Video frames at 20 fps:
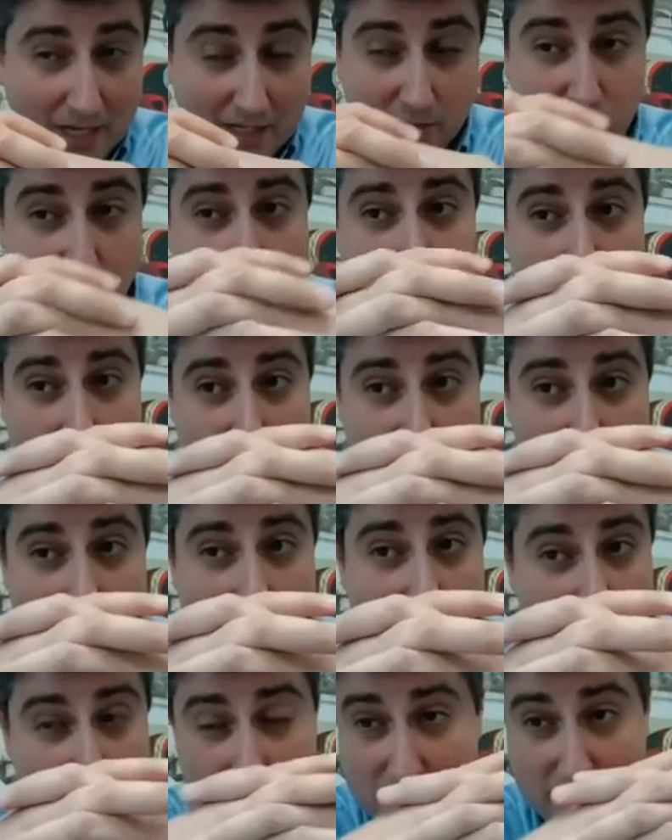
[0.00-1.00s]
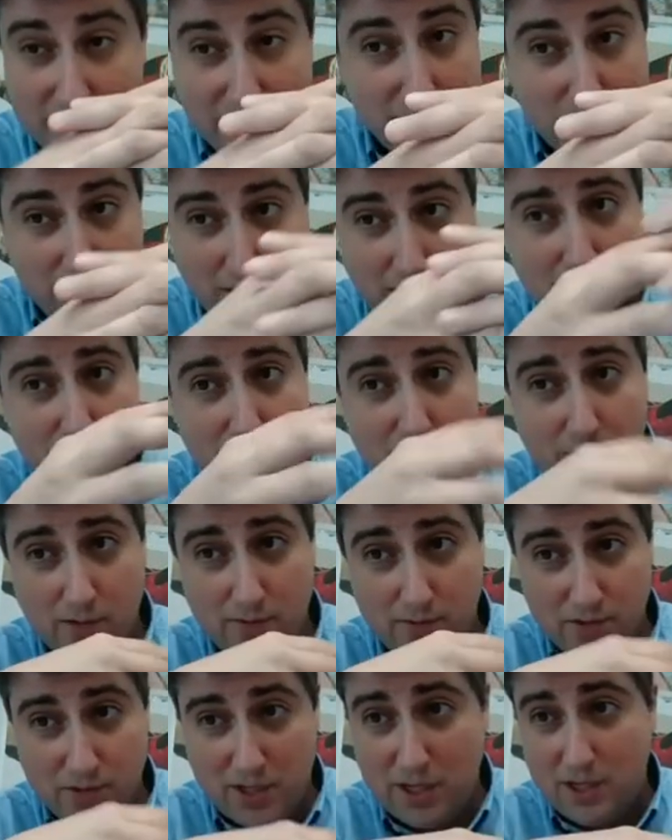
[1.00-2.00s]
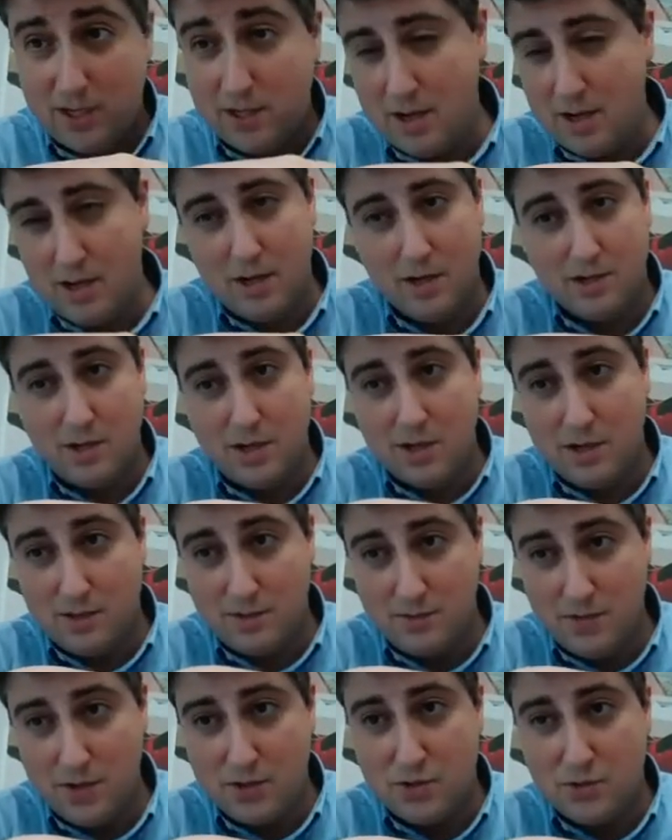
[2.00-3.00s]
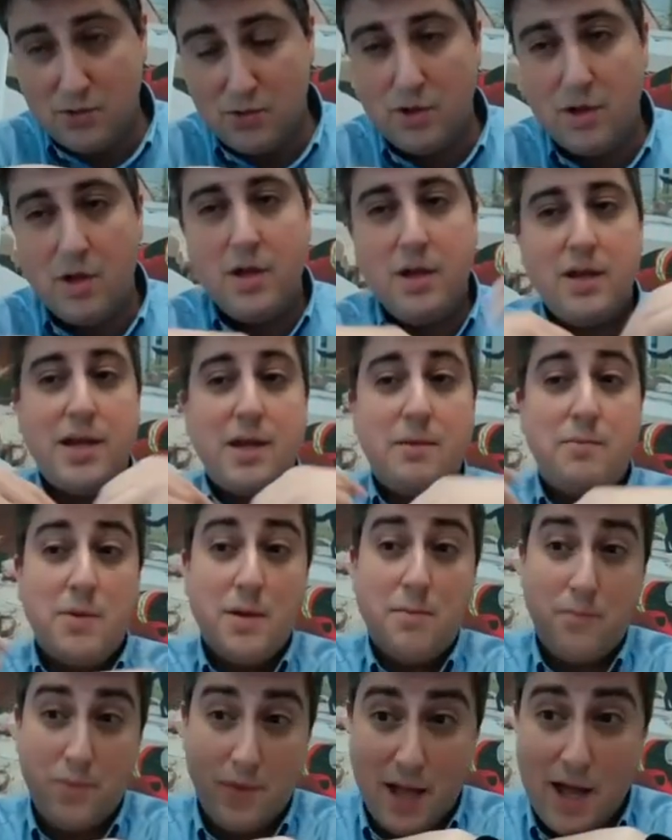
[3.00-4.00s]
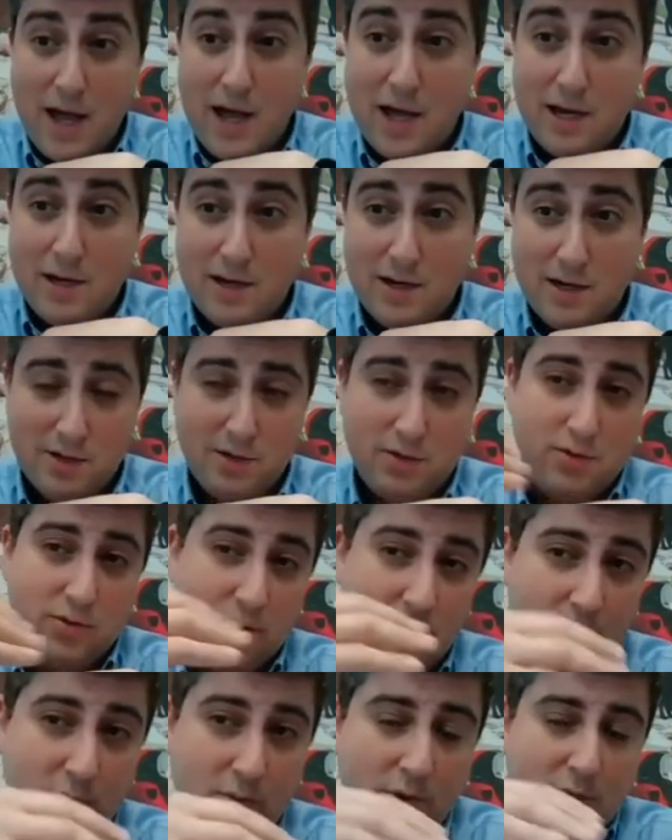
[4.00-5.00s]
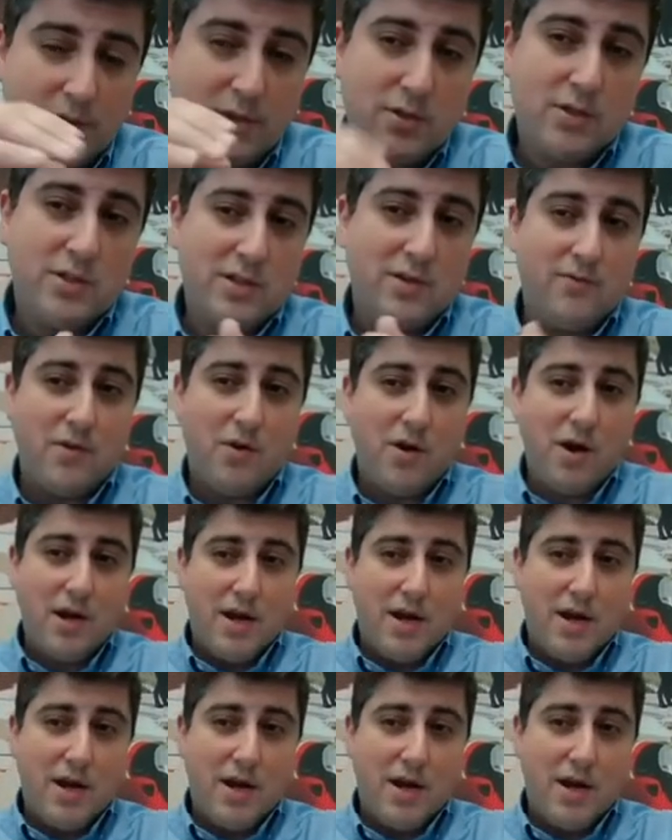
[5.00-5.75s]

And so you can do the very same thing that you've seen done in the visual can be applied to thermal. And so it's a very